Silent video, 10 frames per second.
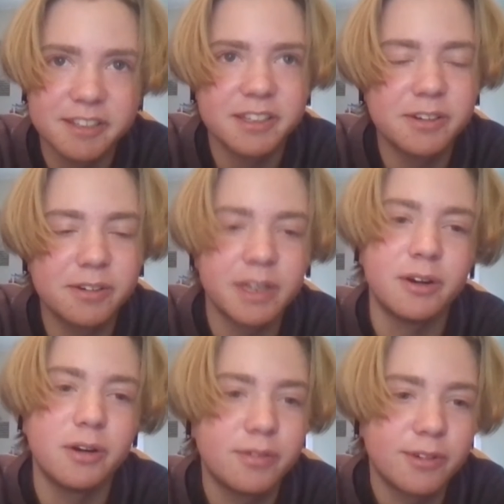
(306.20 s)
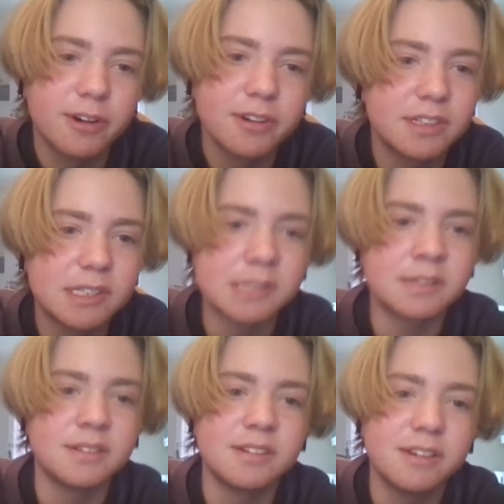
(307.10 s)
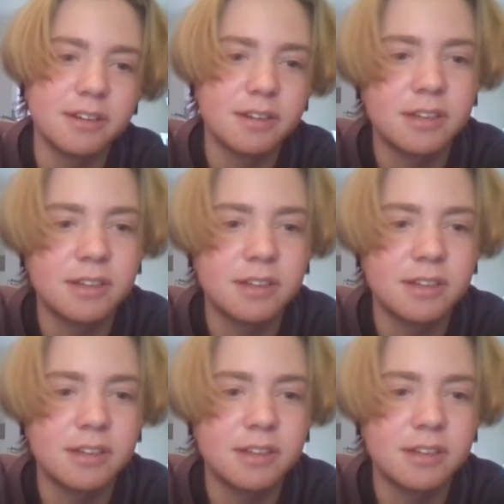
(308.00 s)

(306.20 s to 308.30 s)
you'll get over it. And, yeah.